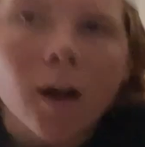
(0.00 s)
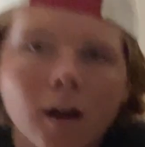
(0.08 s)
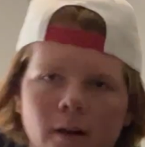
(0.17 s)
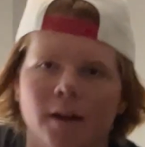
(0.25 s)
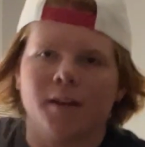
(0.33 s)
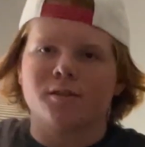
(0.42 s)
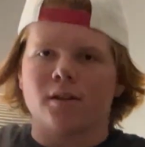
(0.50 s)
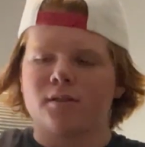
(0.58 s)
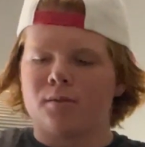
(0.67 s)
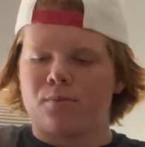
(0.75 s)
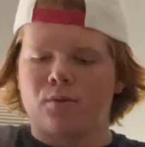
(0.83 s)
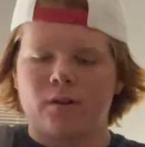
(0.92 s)
All right, so
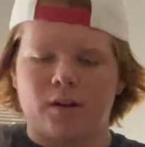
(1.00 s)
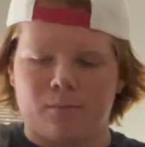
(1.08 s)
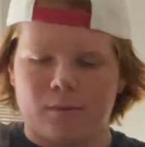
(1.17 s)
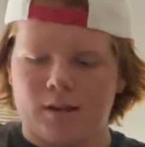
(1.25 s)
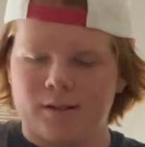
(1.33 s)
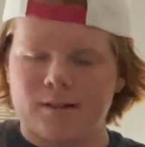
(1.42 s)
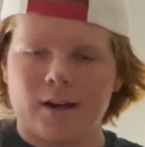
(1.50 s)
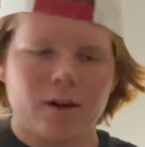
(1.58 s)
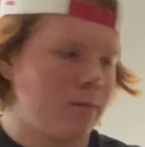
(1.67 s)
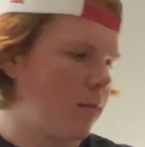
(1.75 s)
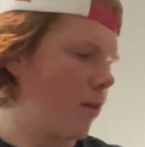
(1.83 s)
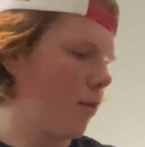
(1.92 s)
after pulling out my
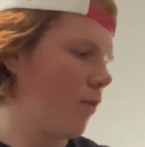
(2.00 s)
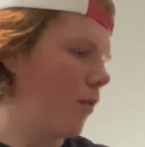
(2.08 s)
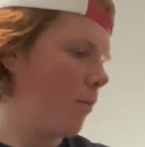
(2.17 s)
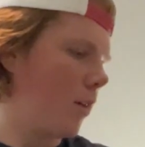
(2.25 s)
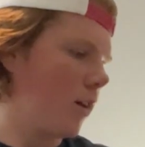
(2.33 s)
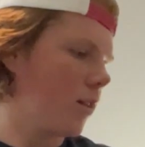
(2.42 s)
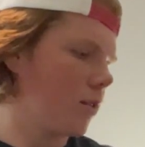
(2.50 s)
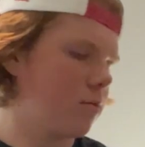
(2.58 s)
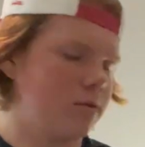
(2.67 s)
entire microphone box,